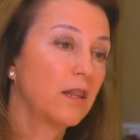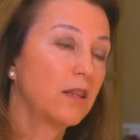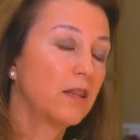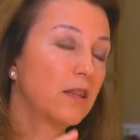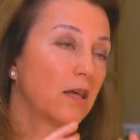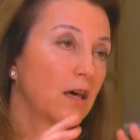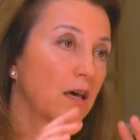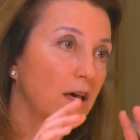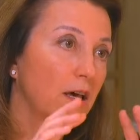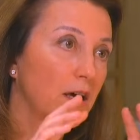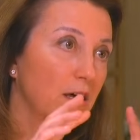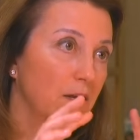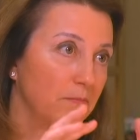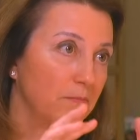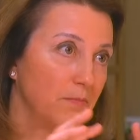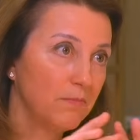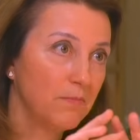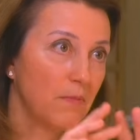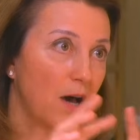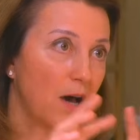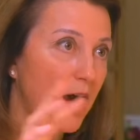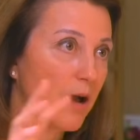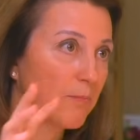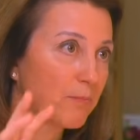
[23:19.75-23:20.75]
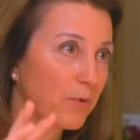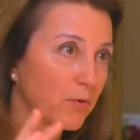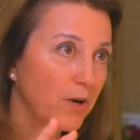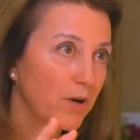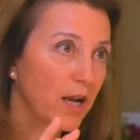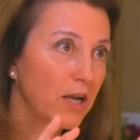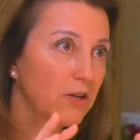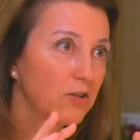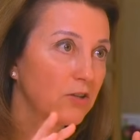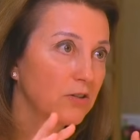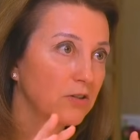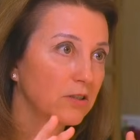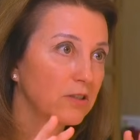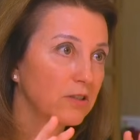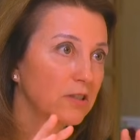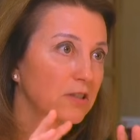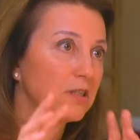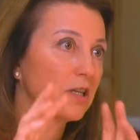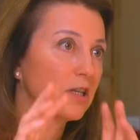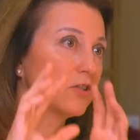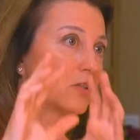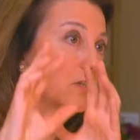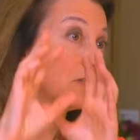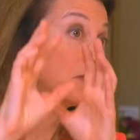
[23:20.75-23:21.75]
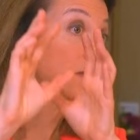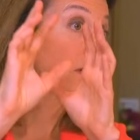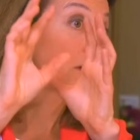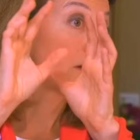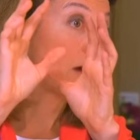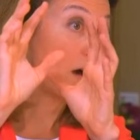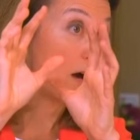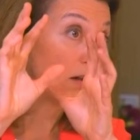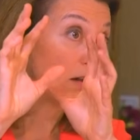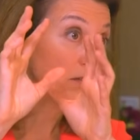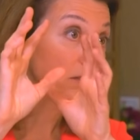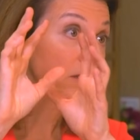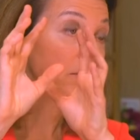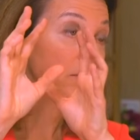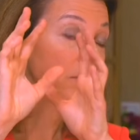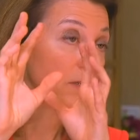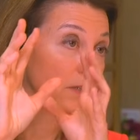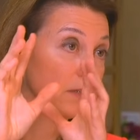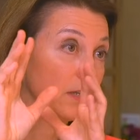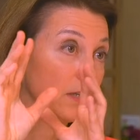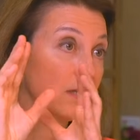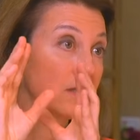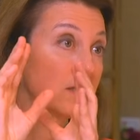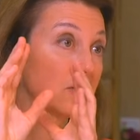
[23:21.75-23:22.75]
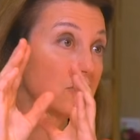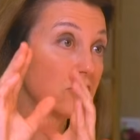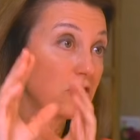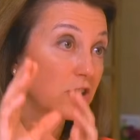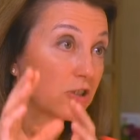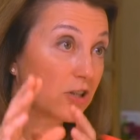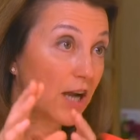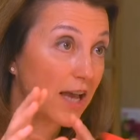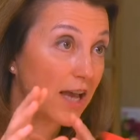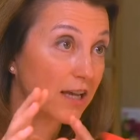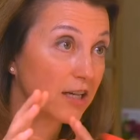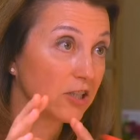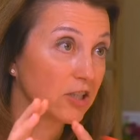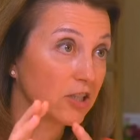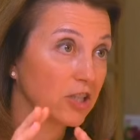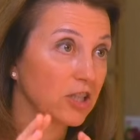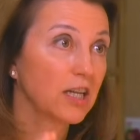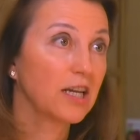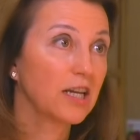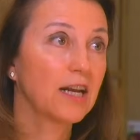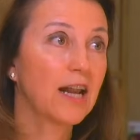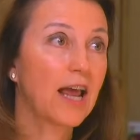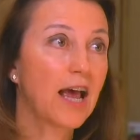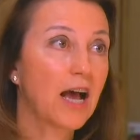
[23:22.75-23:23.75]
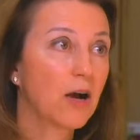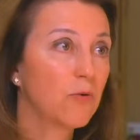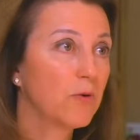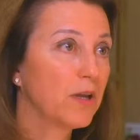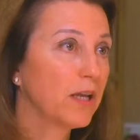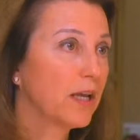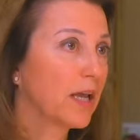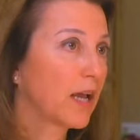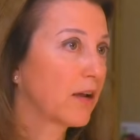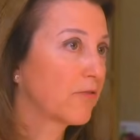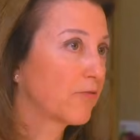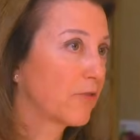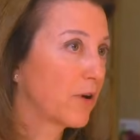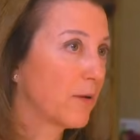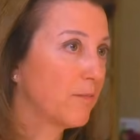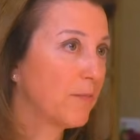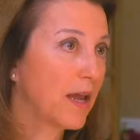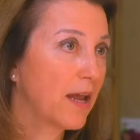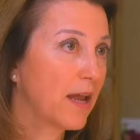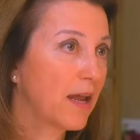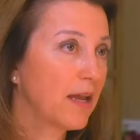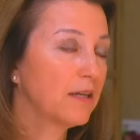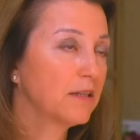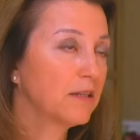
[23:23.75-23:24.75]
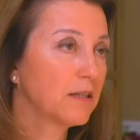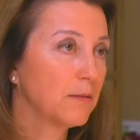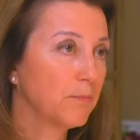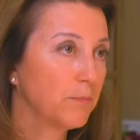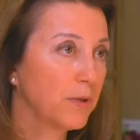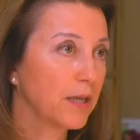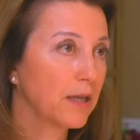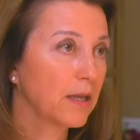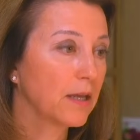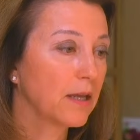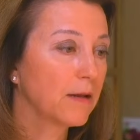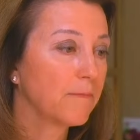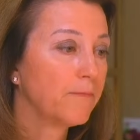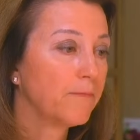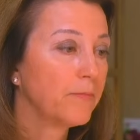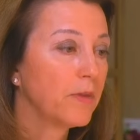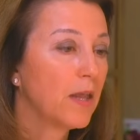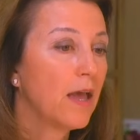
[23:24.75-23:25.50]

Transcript: the operational decisions and ultimately the strategy and how we get from A to B.